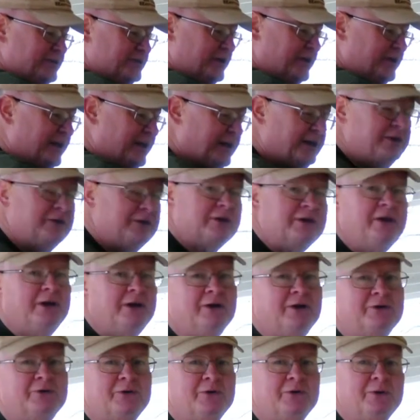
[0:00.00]
that had the
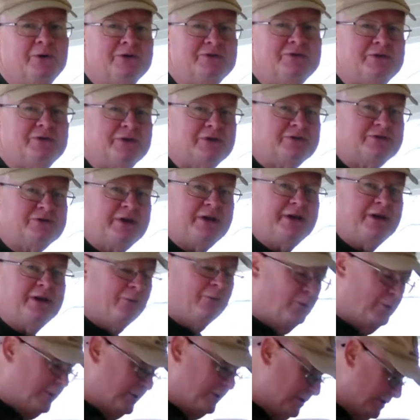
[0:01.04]
characteristics that he
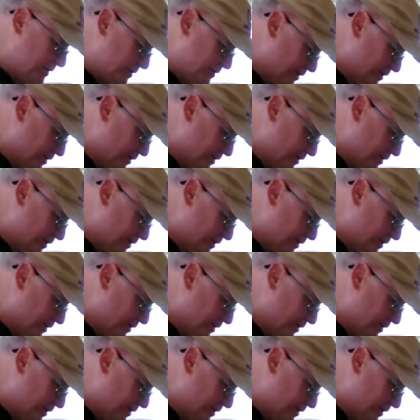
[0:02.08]
wanted